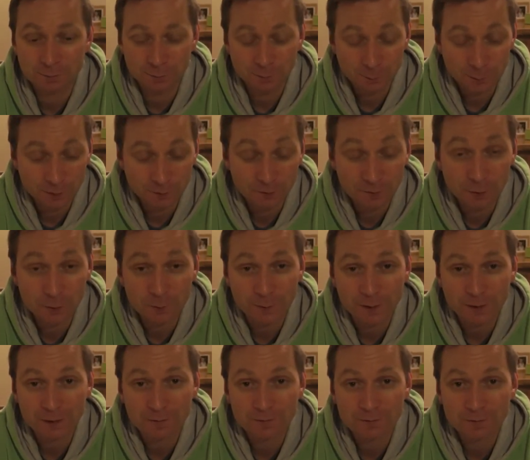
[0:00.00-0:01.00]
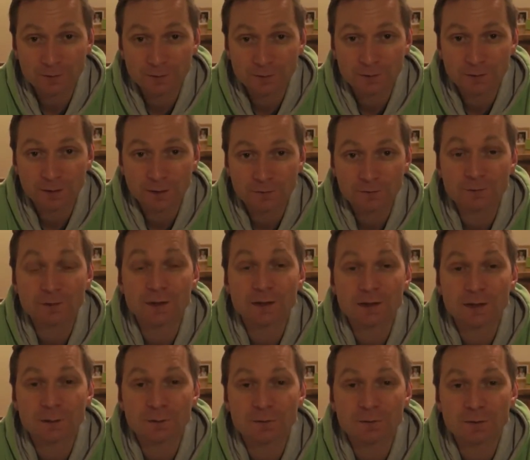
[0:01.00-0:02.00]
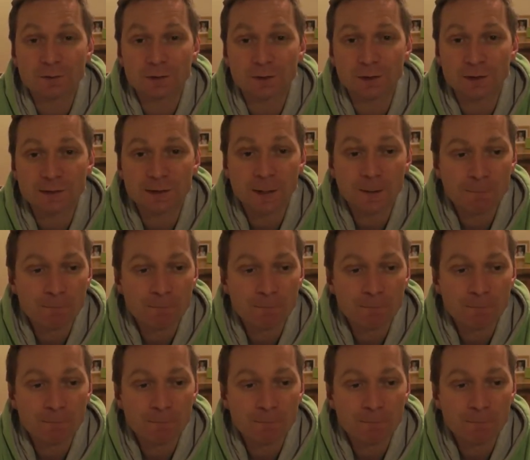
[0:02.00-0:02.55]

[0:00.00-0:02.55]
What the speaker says: performing it for hopefully some of you guys.